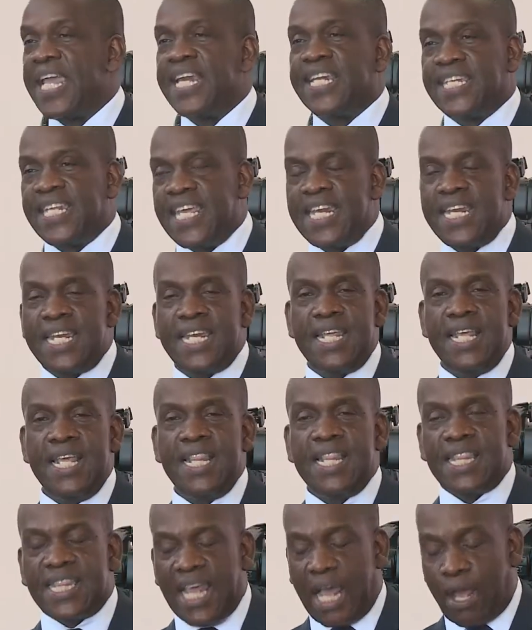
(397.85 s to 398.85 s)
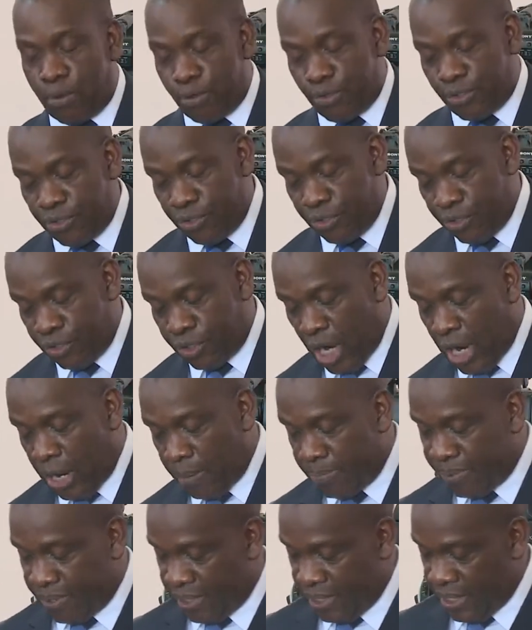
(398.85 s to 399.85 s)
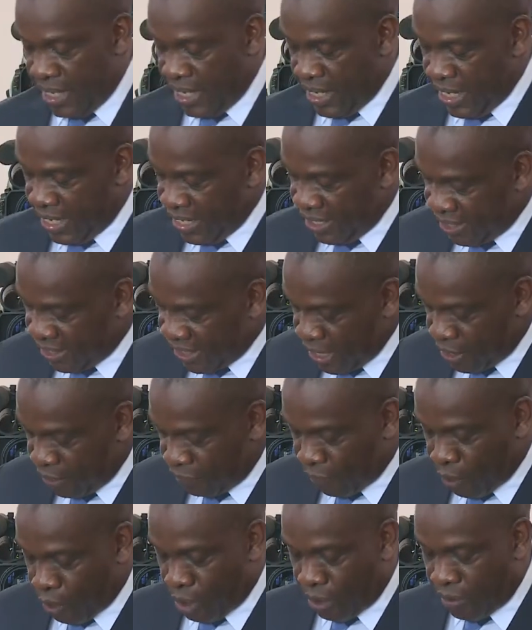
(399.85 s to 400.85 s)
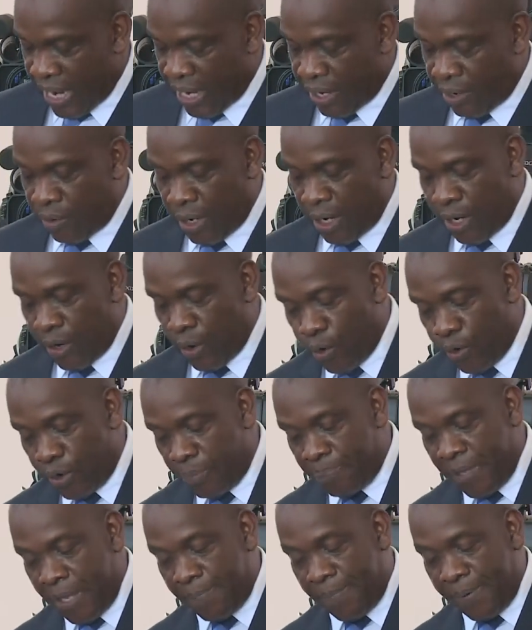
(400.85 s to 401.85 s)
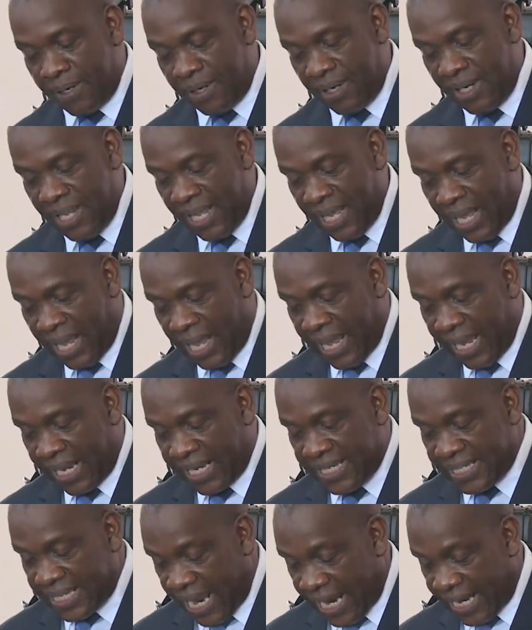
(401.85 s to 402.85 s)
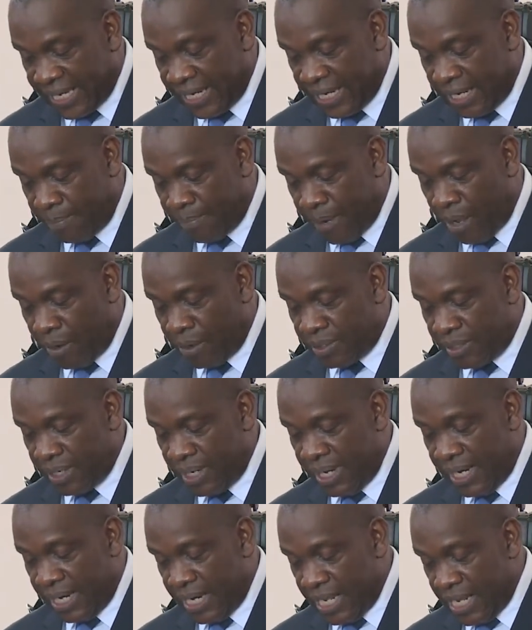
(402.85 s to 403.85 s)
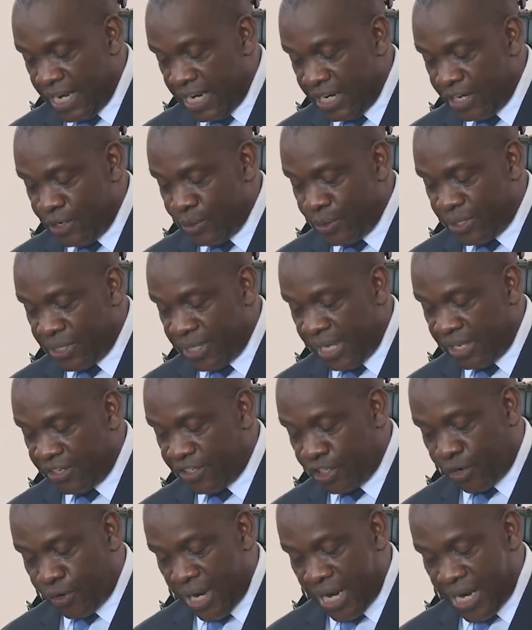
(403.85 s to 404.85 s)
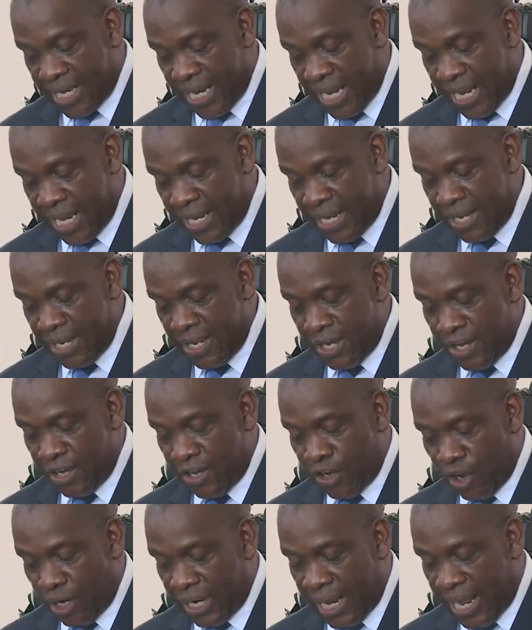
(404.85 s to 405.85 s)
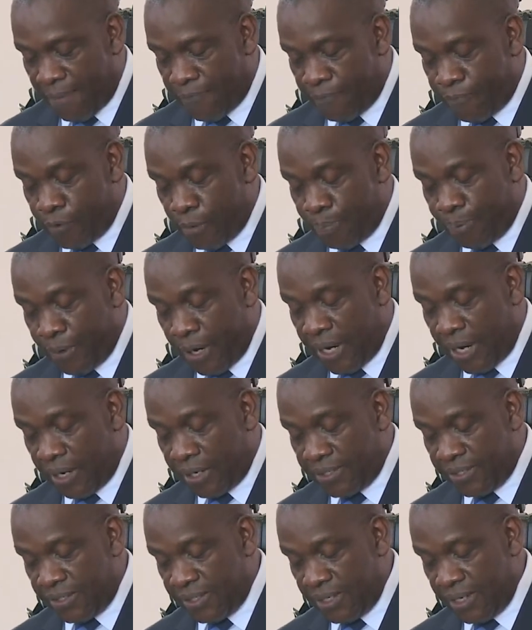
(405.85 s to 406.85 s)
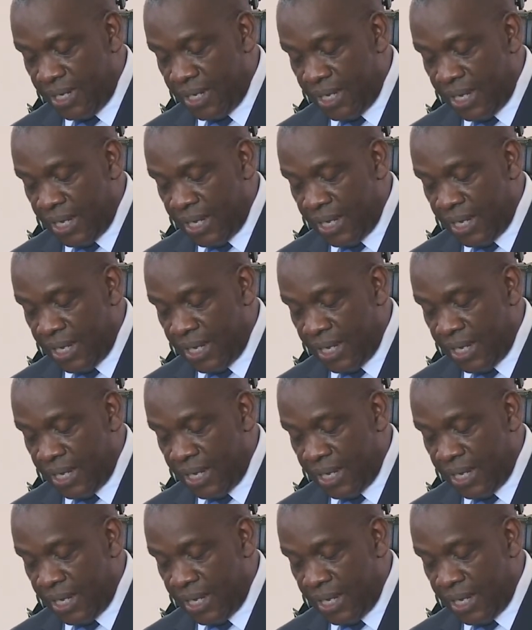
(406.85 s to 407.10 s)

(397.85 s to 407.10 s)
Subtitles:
18,000 jobs in the state of Colorado alone. People are excited about learning new things, creating non-harmful products.